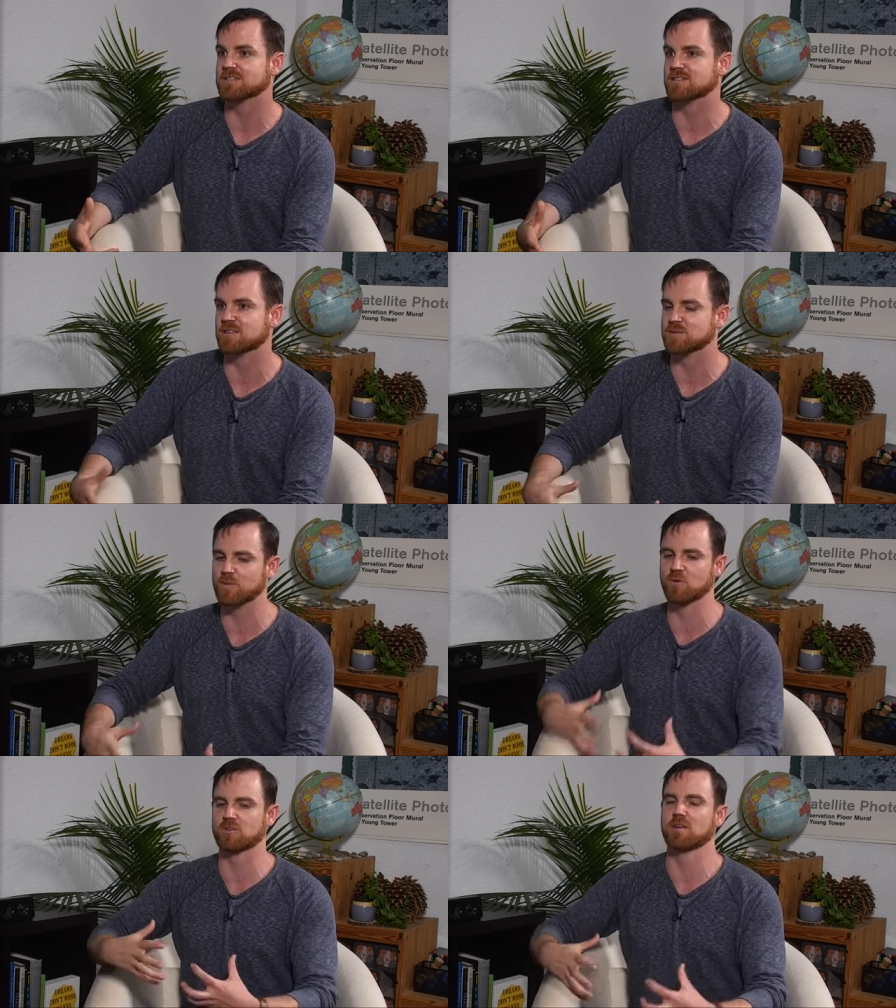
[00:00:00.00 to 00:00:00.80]
So these
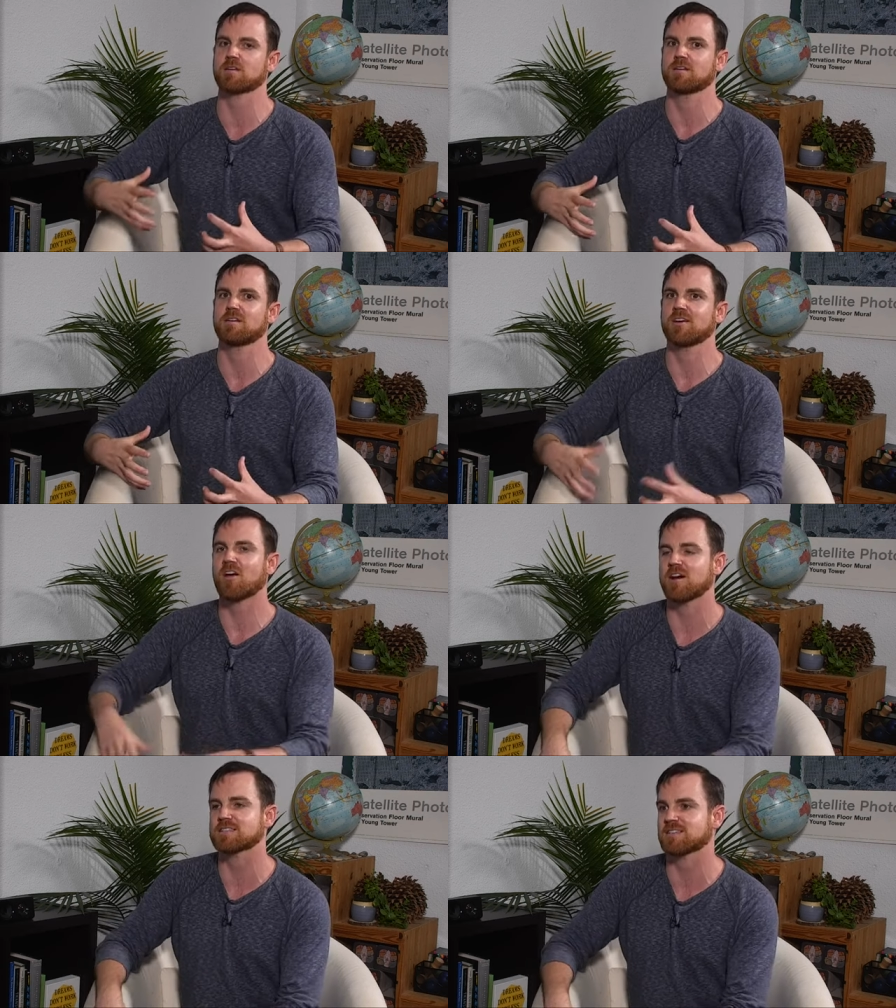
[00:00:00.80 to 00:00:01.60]
people were like
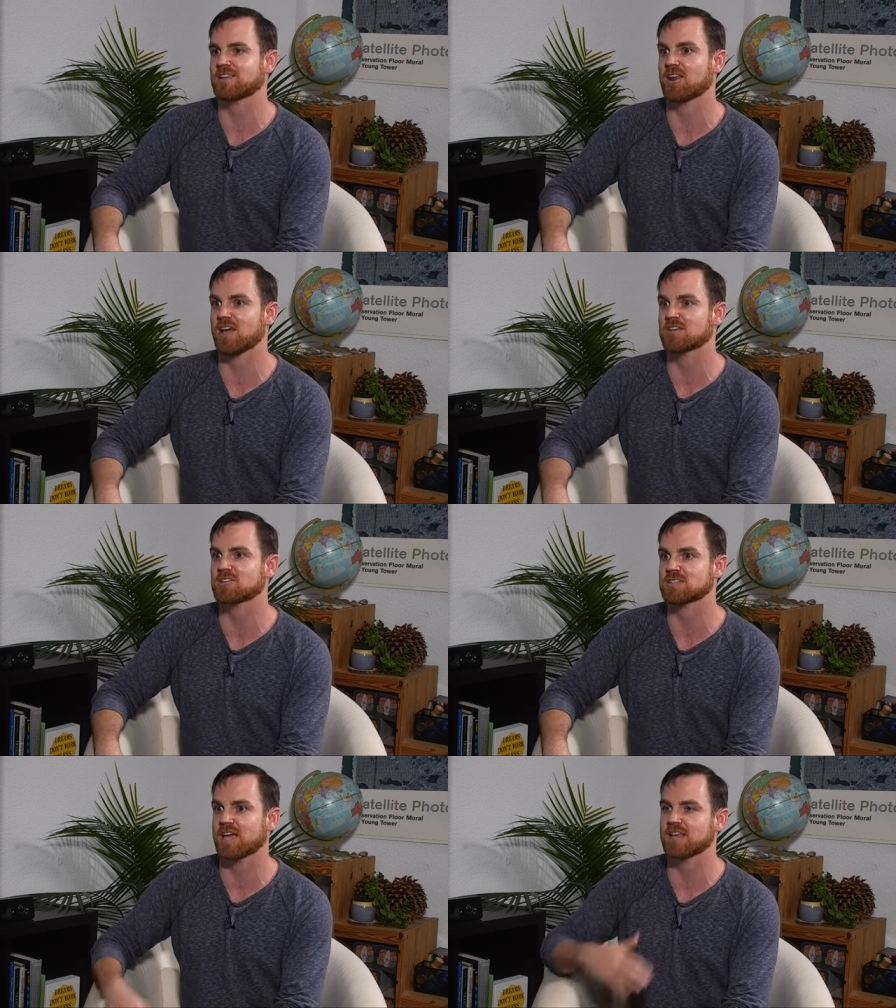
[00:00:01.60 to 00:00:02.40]
constantly on edge
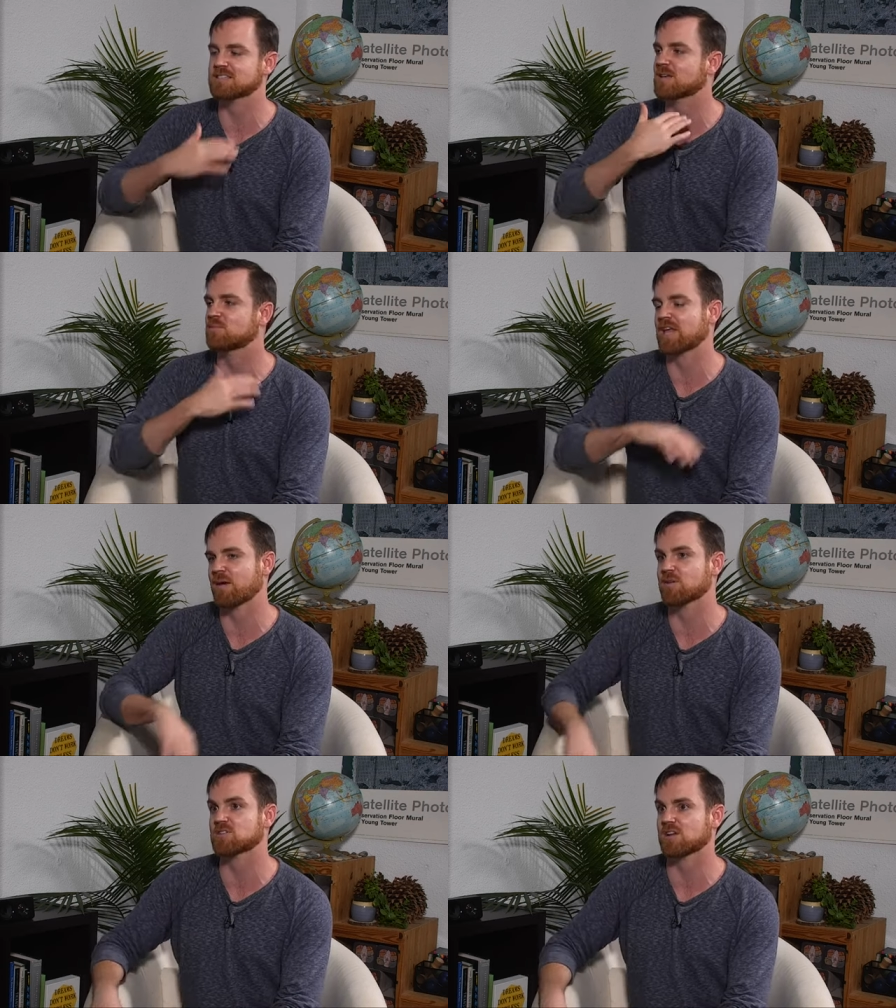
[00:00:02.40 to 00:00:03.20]
because they had some
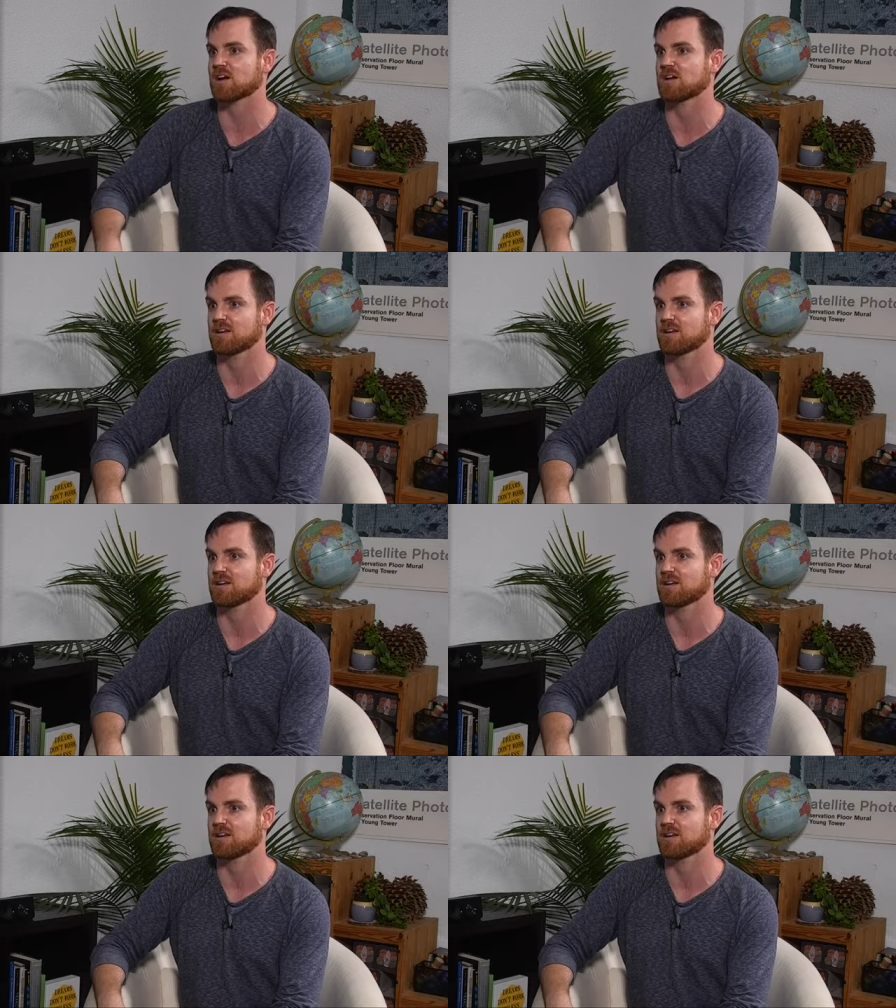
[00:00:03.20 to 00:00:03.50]
damage there.